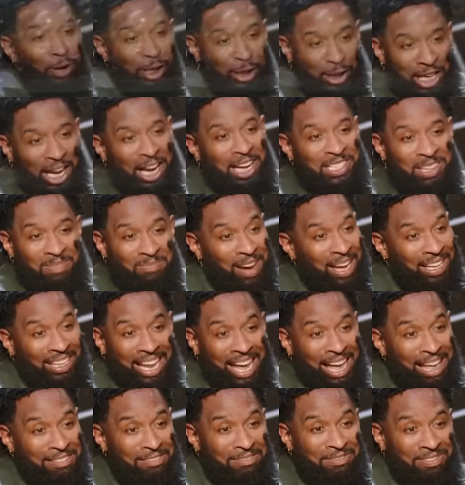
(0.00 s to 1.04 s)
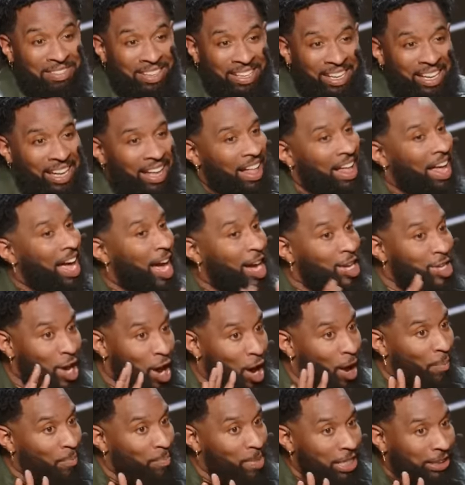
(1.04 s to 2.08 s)
are changing my life.
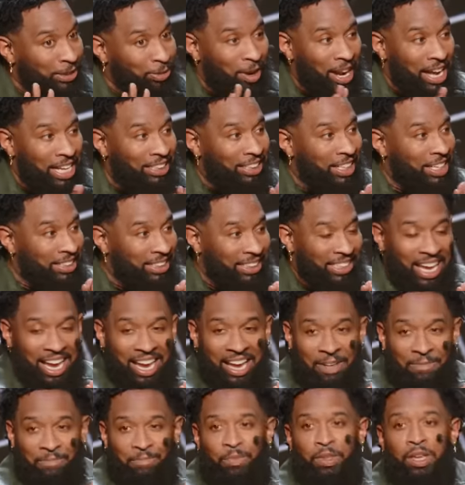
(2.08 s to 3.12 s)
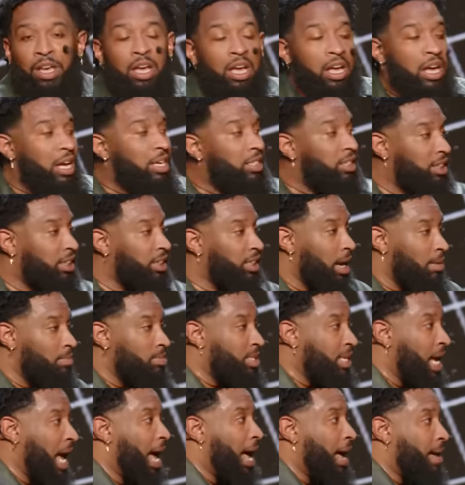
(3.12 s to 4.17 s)
Y'all miss what I just said.
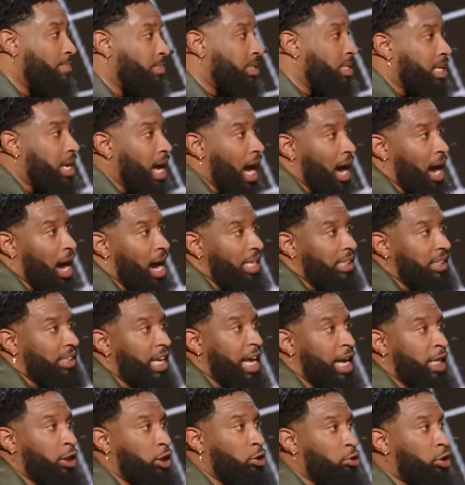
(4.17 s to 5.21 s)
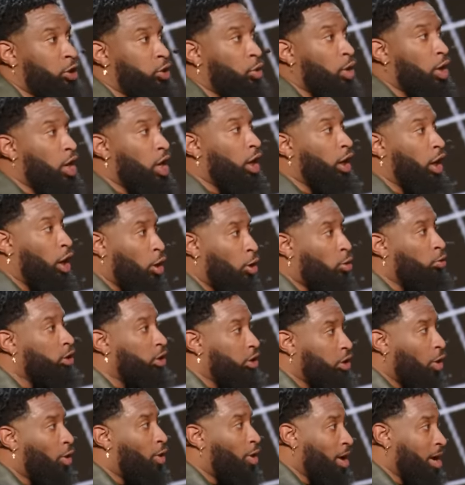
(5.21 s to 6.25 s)
Sometimes God takes you to a closed
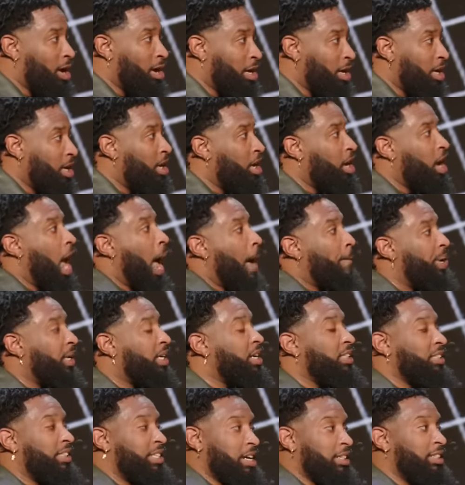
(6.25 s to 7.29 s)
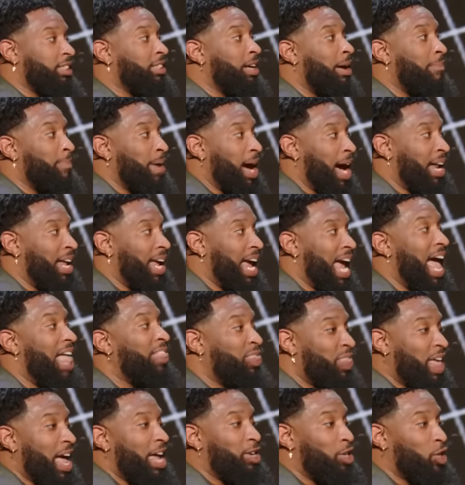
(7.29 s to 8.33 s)
door because there's somebody at
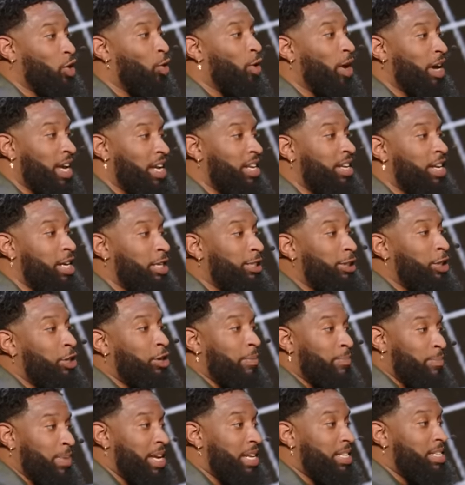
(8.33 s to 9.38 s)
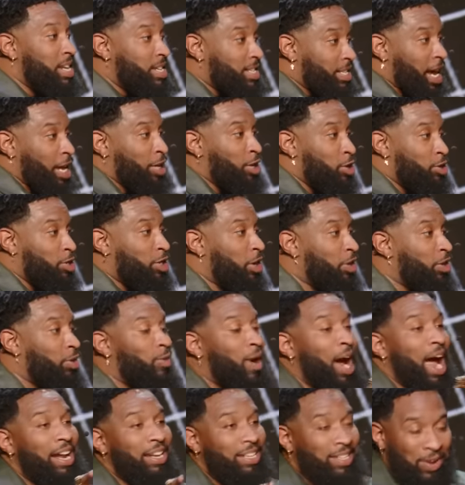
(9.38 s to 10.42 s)
that door he needs you to meet to take you to the
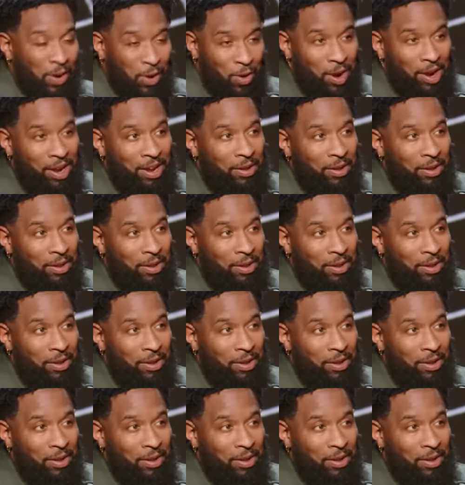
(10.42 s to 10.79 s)
right door.